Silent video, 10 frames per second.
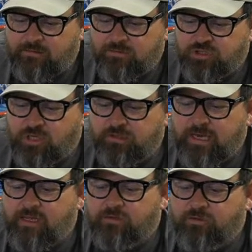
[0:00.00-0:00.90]
Sean
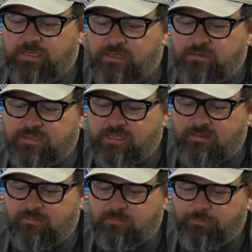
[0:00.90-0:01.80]
Gallagher hears that
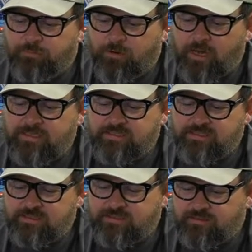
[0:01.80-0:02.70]

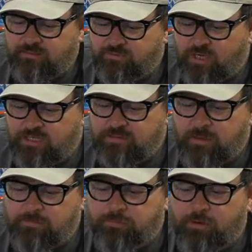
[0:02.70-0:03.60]
prices of
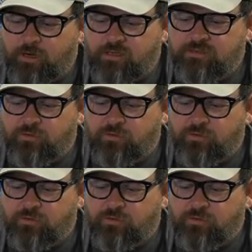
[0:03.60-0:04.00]
Chinese-made products are